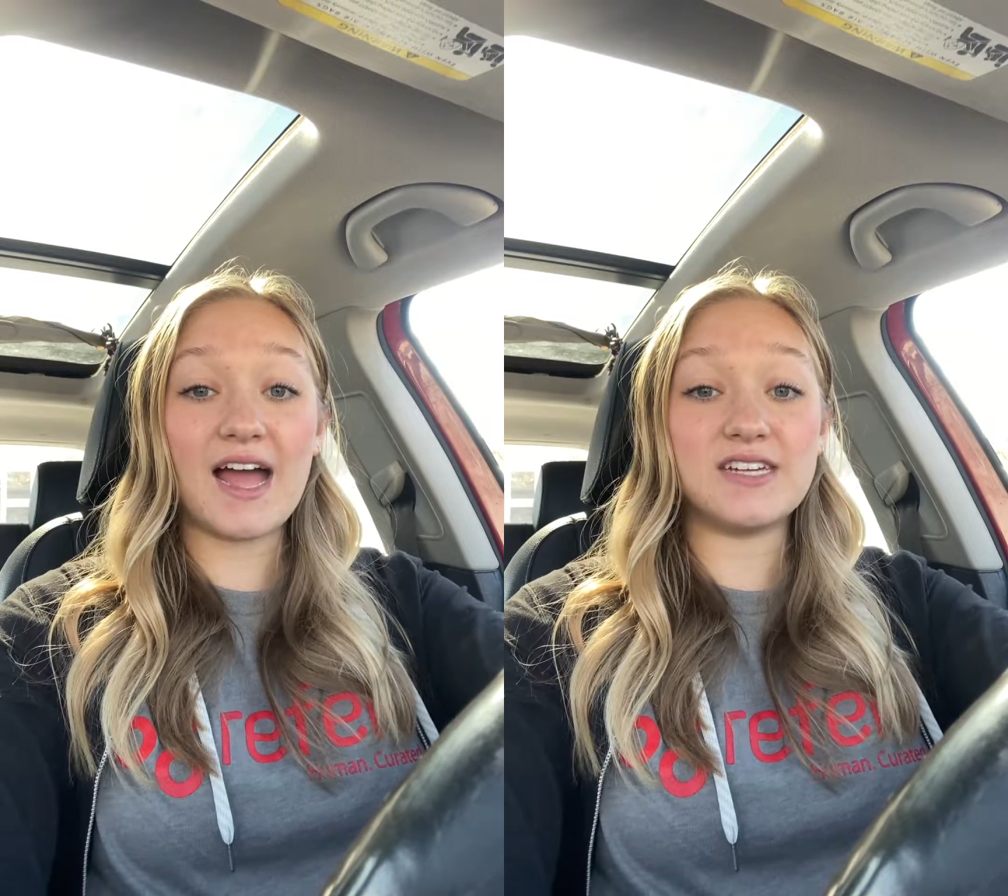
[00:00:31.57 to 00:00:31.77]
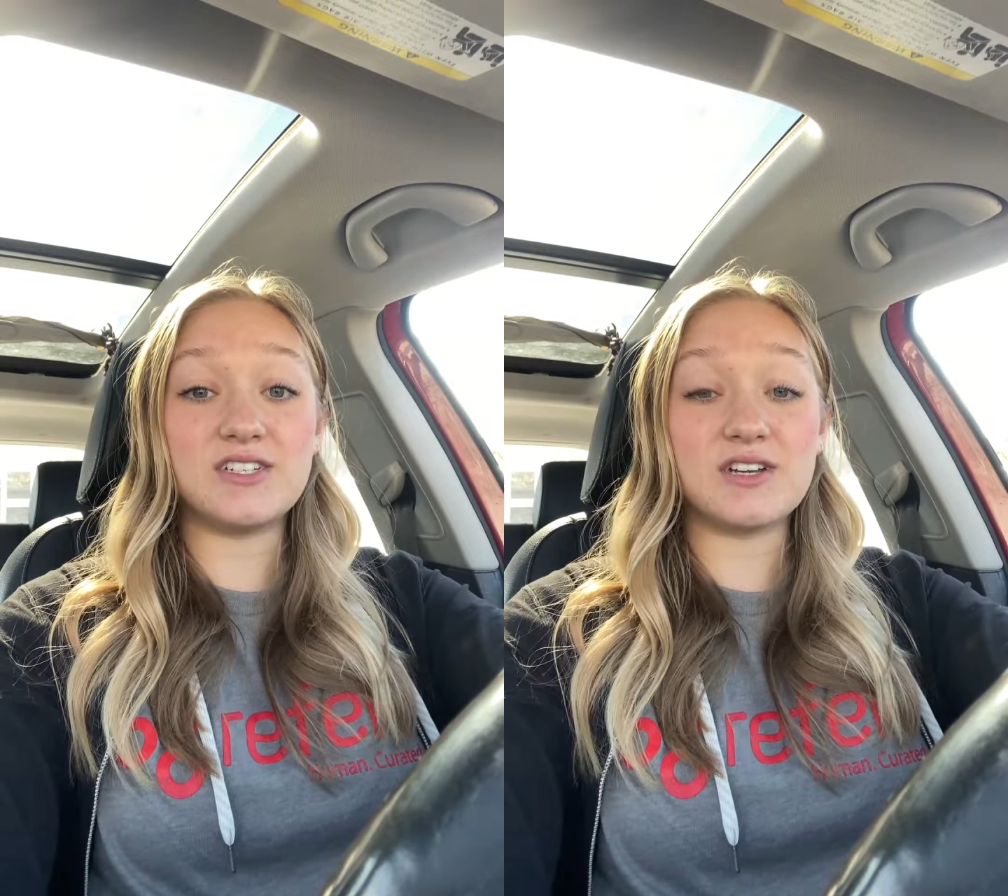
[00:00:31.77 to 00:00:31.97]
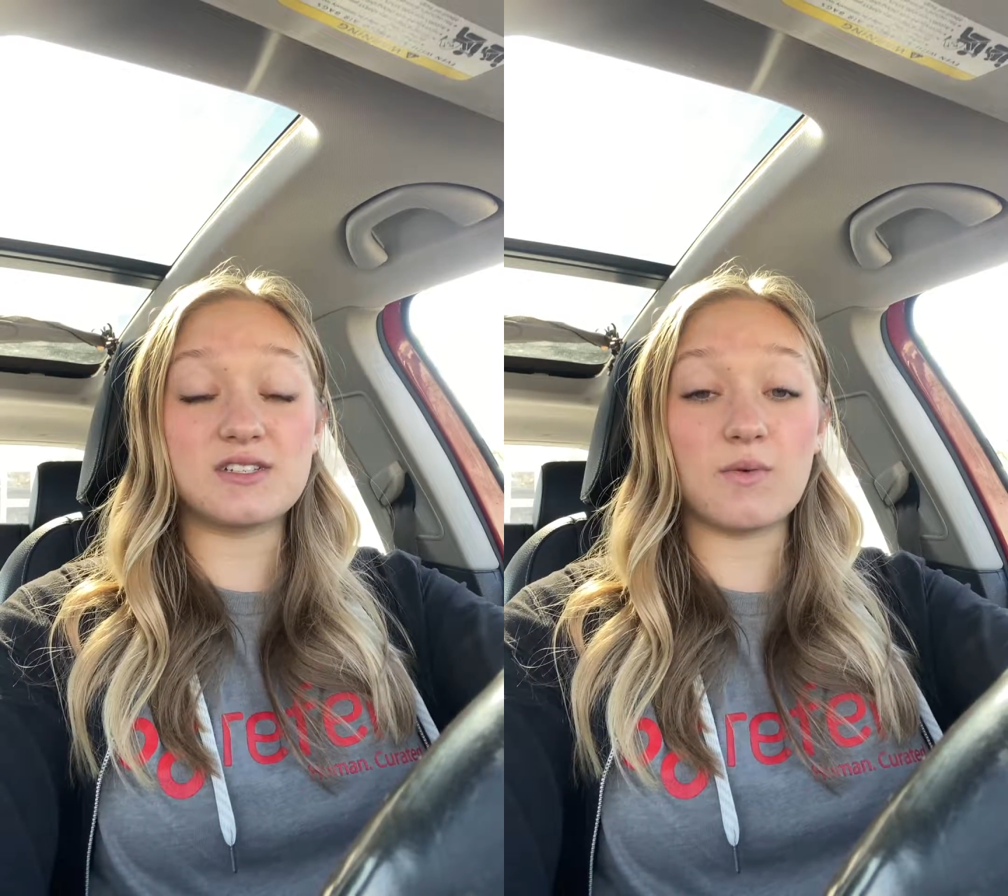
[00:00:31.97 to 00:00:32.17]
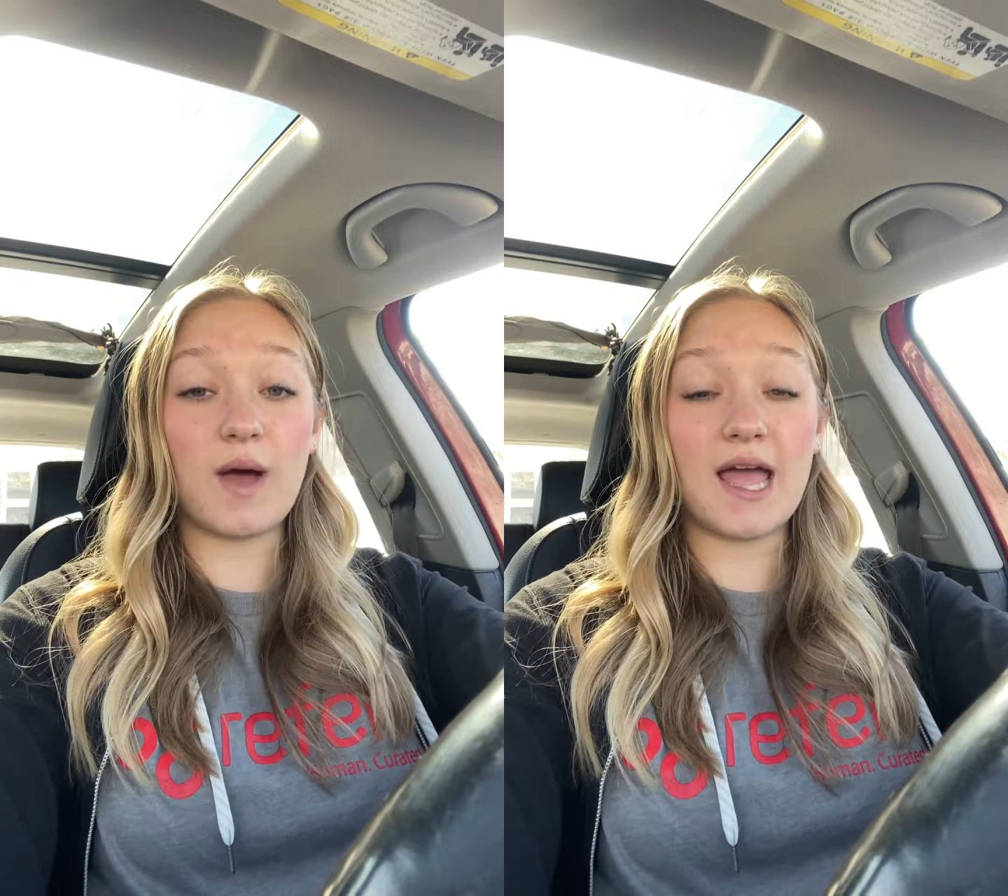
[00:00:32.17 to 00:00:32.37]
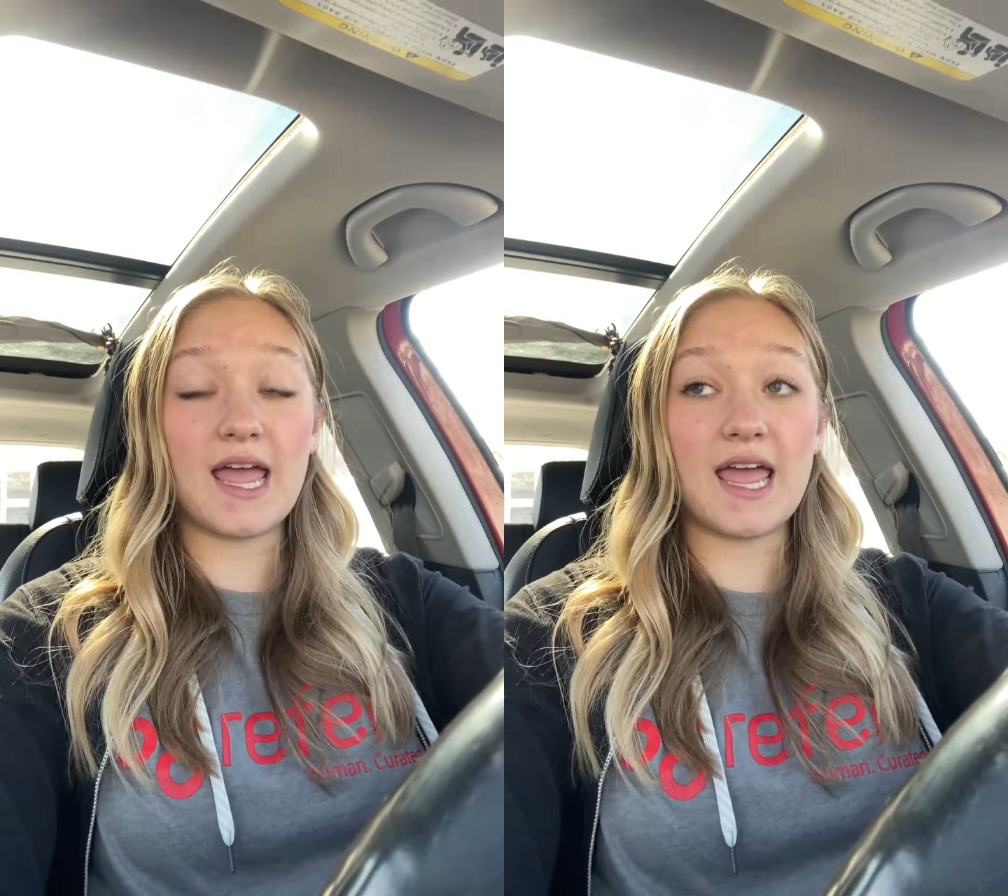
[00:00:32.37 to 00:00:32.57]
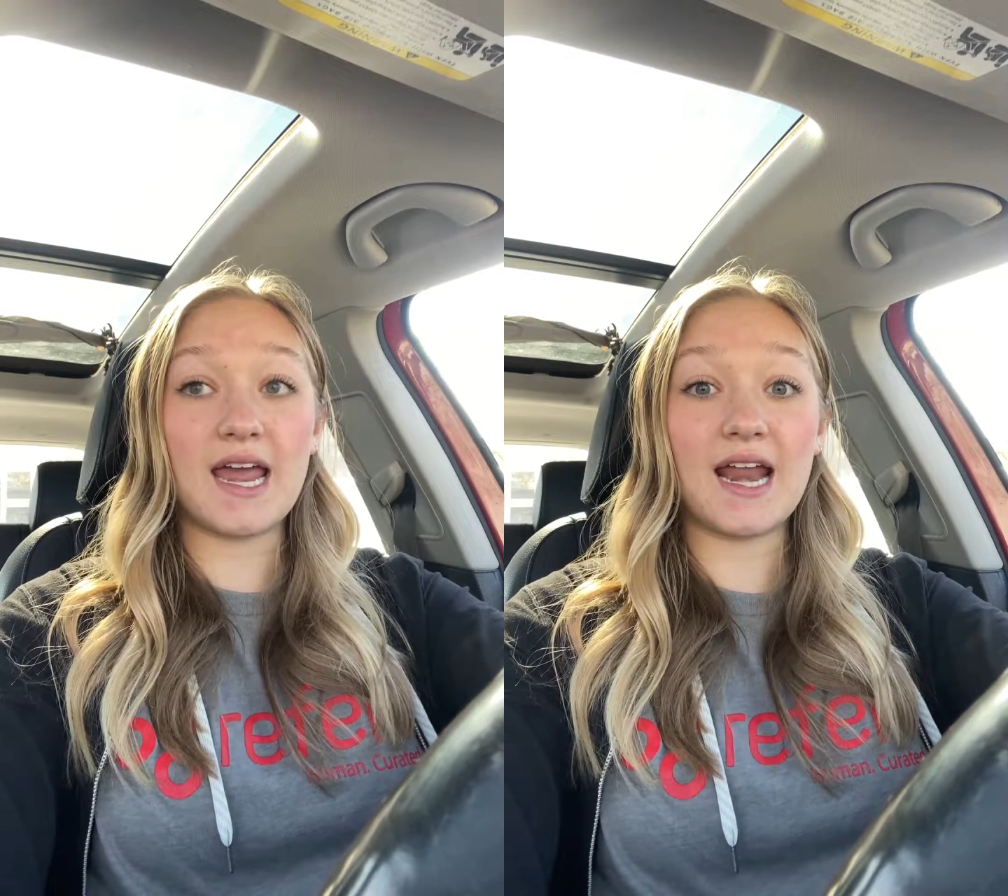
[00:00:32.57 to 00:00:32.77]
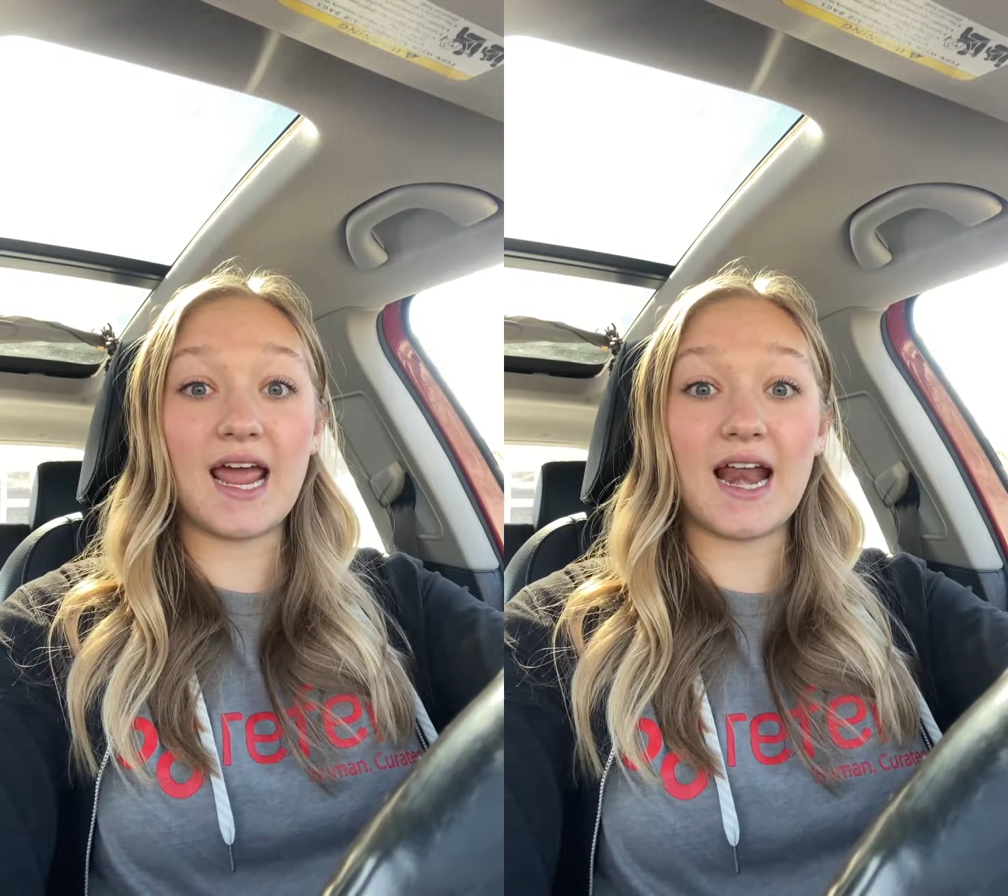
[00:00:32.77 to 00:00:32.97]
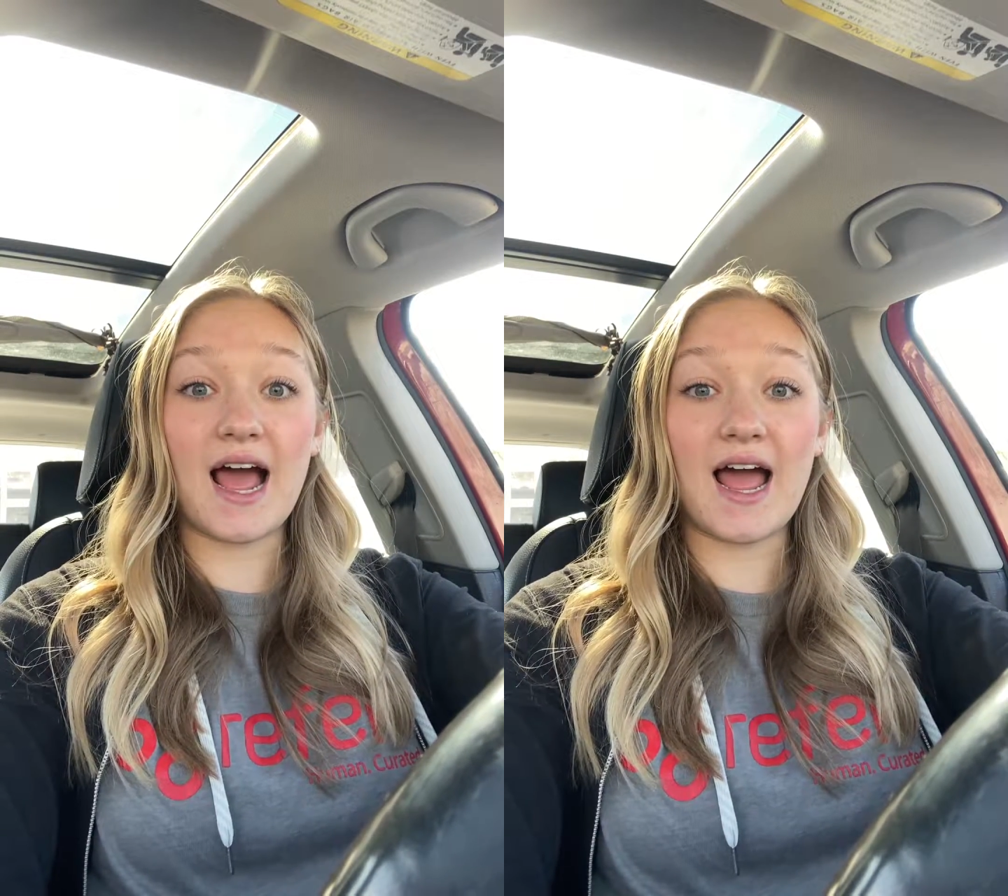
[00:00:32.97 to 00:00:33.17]
I just went in
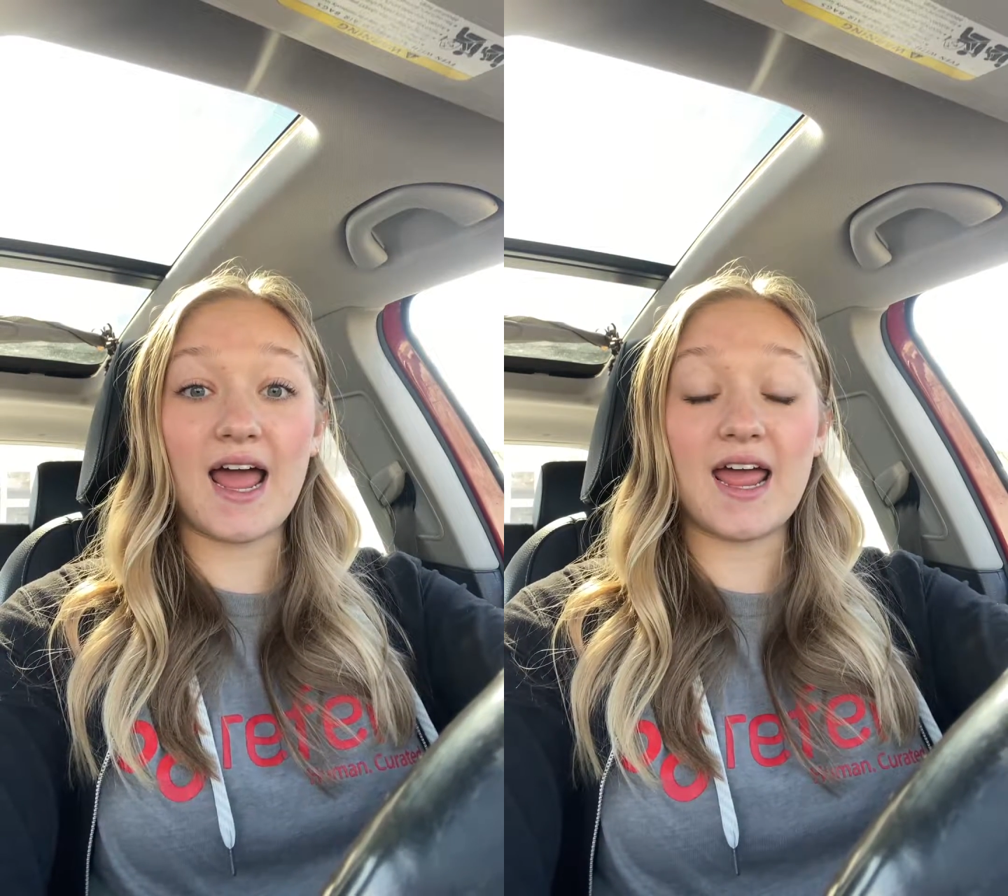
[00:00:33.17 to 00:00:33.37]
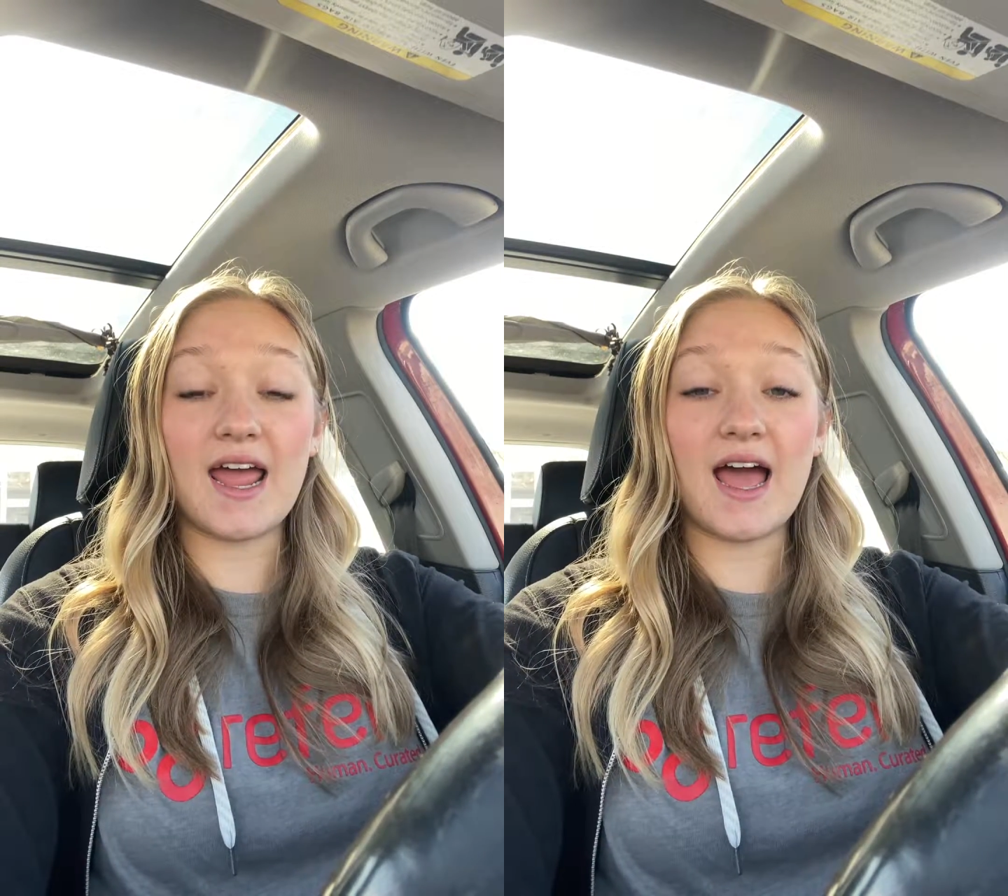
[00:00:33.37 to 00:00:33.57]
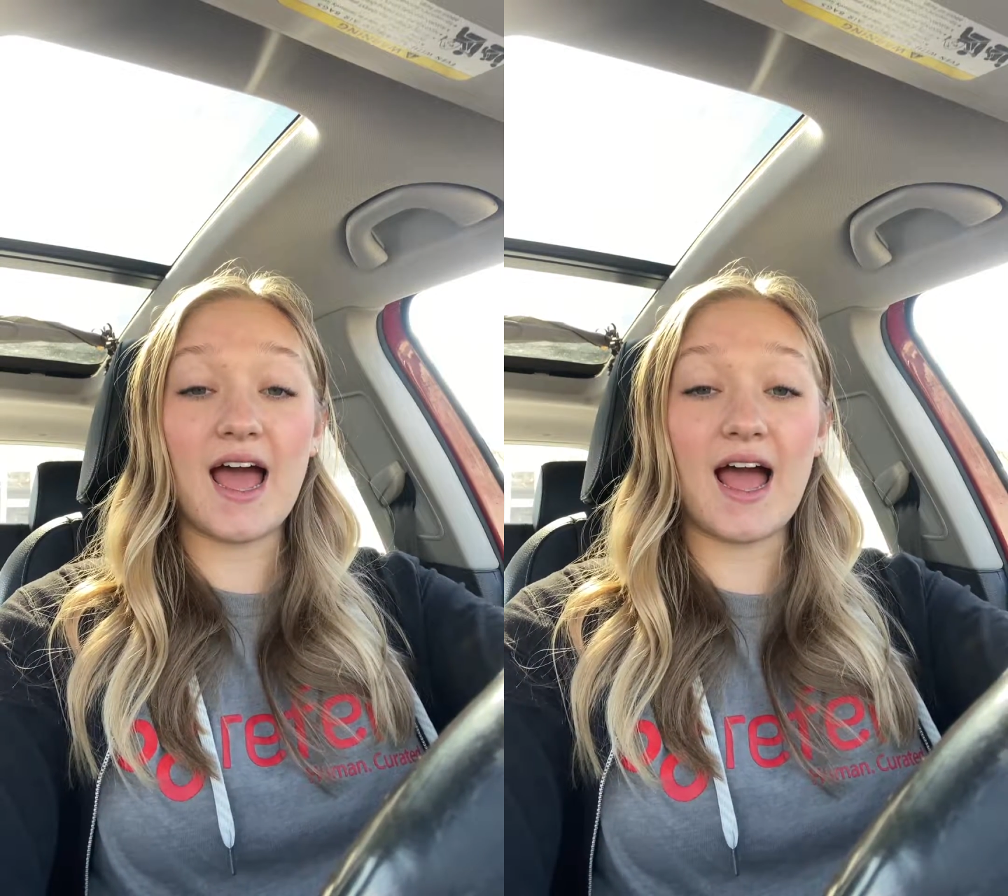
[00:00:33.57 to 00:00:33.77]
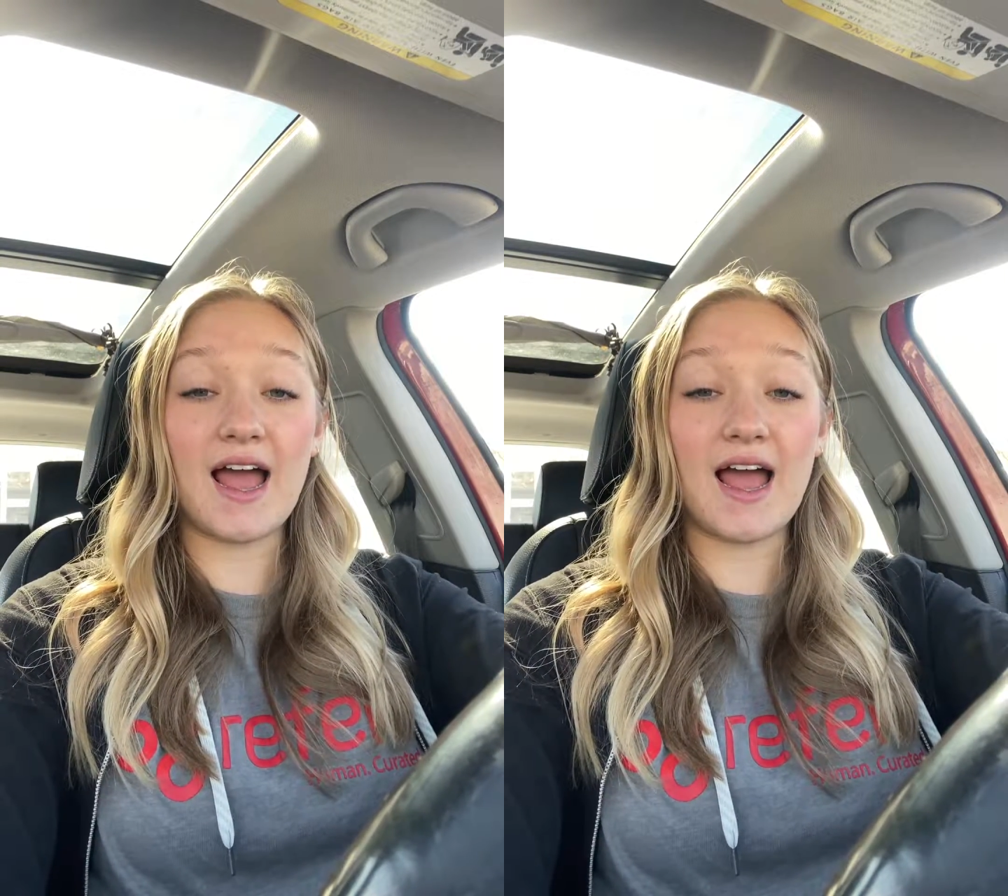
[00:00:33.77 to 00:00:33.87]
and I